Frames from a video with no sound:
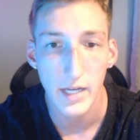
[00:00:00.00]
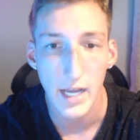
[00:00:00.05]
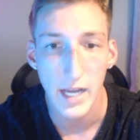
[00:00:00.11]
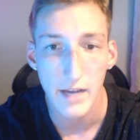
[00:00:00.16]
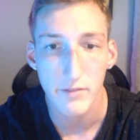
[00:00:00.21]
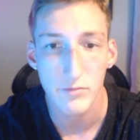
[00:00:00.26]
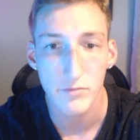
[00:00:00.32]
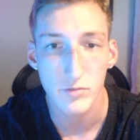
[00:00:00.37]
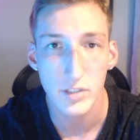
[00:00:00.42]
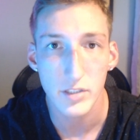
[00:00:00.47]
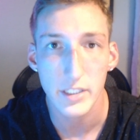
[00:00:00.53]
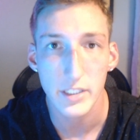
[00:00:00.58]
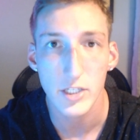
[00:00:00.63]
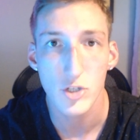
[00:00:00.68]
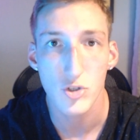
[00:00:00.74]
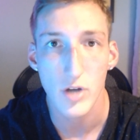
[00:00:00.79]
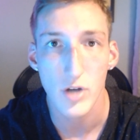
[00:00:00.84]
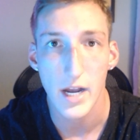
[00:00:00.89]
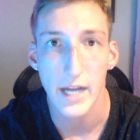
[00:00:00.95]
I've really
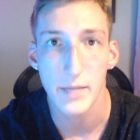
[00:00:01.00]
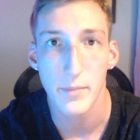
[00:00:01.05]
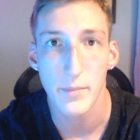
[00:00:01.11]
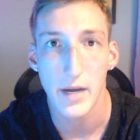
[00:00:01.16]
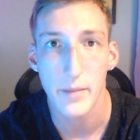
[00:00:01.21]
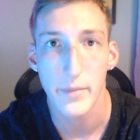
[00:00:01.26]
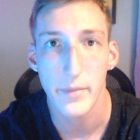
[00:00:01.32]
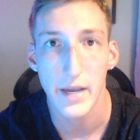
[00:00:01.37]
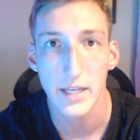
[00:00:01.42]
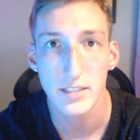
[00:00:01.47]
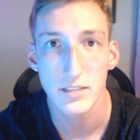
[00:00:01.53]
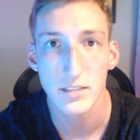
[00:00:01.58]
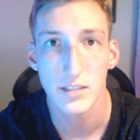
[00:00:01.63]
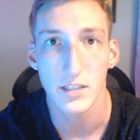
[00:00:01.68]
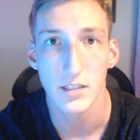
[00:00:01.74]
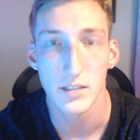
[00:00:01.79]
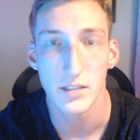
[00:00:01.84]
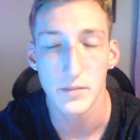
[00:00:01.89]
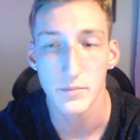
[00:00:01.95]
tried my best
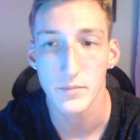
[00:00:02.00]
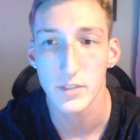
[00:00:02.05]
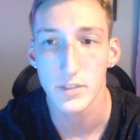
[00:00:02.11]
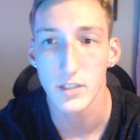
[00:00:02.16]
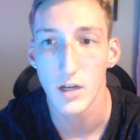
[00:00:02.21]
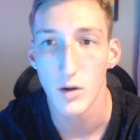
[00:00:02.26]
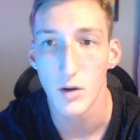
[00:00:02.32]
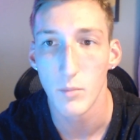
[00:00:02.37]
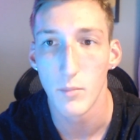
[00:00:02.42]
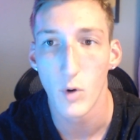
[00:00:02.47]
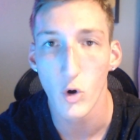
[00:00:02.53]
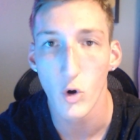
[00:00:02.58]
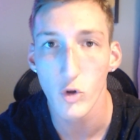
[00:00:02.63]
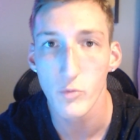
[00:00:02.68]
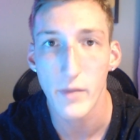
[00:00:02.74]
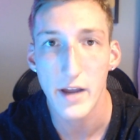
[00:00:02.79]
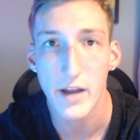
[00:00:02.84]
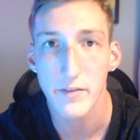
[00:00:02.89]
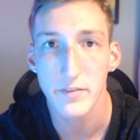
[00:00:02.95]
to, you know, mold
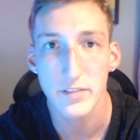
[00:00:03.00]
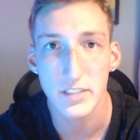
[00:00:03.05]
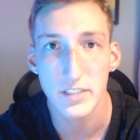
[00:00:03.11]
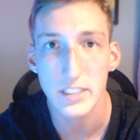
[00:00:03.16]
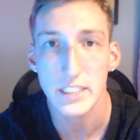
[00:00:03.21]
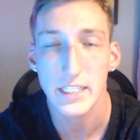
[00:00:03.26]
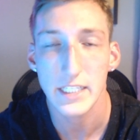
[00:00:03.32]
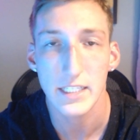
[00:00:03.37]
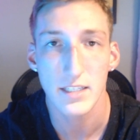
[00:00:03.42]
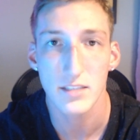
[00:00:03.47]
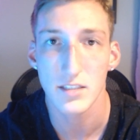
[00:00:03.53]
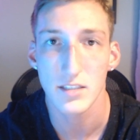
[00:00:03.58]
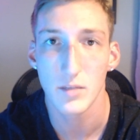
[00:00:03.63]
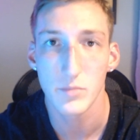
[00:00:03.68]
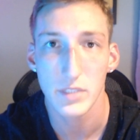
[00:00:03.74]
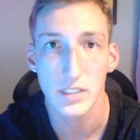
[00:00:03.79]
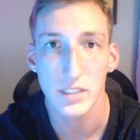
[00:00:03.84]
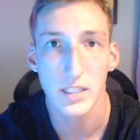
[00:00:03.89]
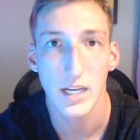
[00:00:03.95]
my physique into
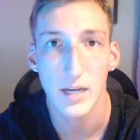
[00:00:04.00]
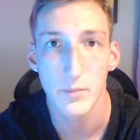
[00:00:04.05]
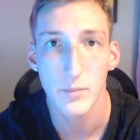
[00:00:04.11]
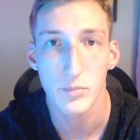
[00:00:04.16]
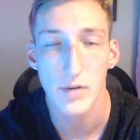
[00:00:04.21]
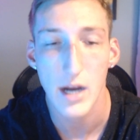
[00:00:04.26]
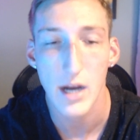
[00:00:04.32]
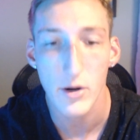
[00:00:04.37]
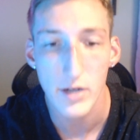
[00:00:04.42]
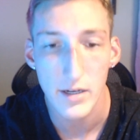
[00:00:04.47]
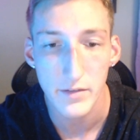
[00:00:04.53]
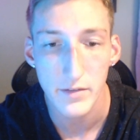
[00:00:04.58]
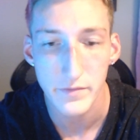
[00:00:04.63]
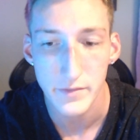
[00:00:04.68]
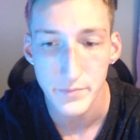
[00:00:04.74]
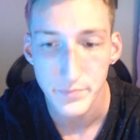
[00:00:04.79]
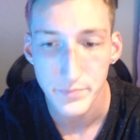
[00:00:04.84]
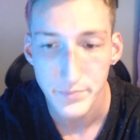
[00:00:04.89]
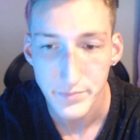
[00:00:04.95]
something that I'm proud of.
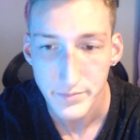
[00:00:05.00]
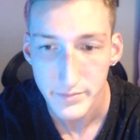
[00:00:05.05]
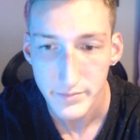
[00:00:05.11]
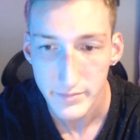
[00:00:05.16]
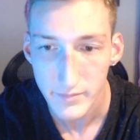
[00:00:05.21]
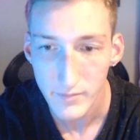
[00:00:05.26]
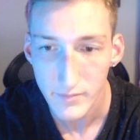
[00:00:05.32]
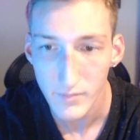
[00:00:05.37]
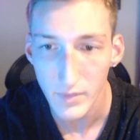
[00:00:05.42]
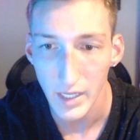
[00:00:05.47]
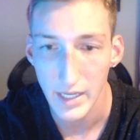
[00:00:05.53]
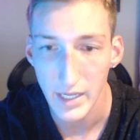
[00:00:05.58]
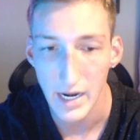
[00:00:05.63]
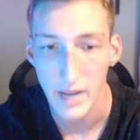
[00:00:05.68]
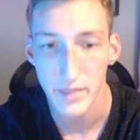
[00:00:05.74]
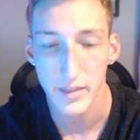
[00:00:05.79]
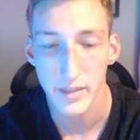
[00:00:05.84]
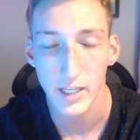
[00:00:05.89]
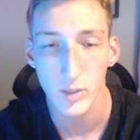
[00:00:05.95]
And I
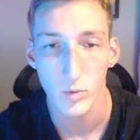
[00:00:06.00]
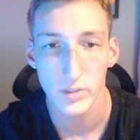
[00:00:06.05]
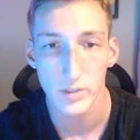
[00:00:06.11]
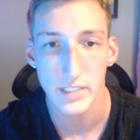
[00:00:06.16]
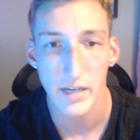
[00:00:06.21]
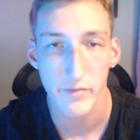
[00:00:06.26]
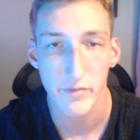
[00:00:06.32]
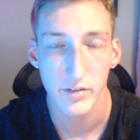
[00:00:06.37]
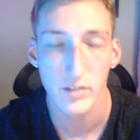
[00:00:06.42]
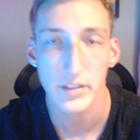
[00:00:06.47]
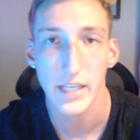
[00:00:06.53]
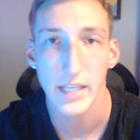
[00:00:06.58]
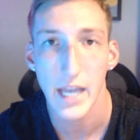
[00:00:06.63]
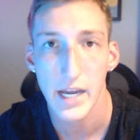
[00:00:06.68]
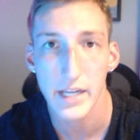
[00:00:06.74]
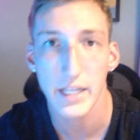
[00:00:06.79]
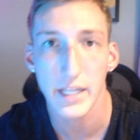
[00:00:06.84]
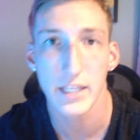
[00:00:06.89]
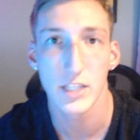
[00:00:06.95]
think we're definitely
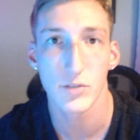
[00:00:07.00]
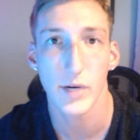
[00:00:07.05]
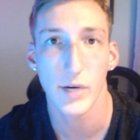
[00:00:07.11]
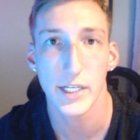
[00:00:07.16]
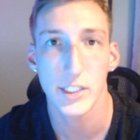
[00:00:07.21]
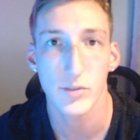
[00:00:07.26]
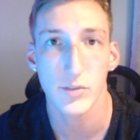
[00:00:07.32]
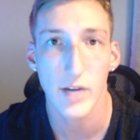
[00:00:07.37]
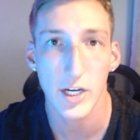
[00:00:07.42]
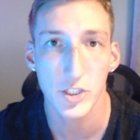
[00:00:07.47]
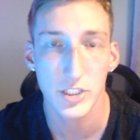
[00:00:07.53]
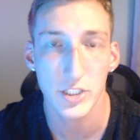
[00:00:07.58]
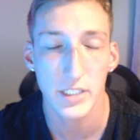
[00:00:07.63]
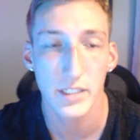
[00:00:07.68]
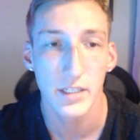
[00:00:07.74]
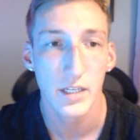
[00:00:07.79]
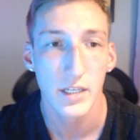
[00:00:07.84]
heading in the right direction.